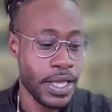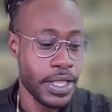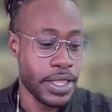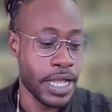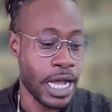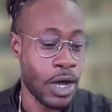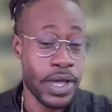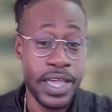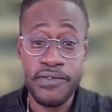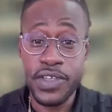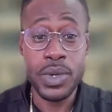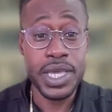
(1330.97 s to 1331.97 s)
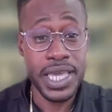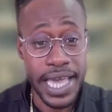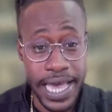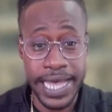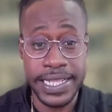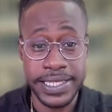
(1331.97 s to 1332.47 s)
Now, if you
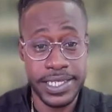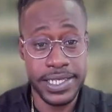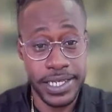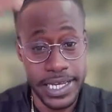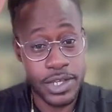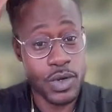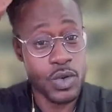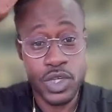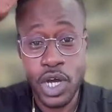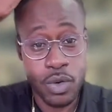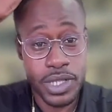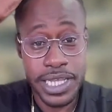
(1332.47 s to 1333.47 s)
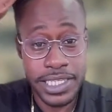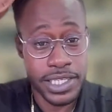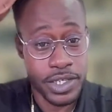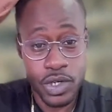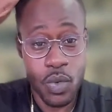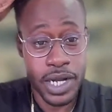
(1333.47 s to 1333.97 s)
can't and you don't
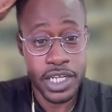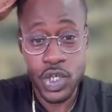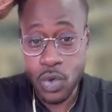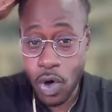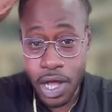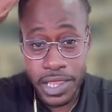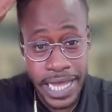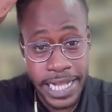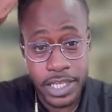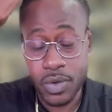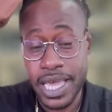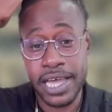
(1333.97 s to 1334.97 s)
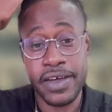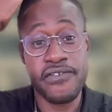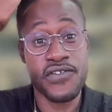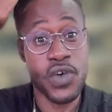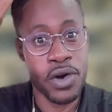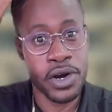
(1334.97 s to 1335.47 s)
want to do all that, you can't
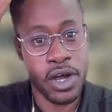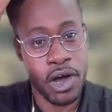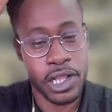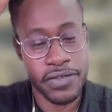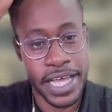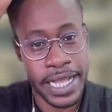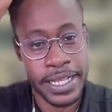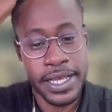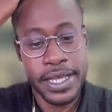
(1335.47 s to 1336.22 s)
afford all of that,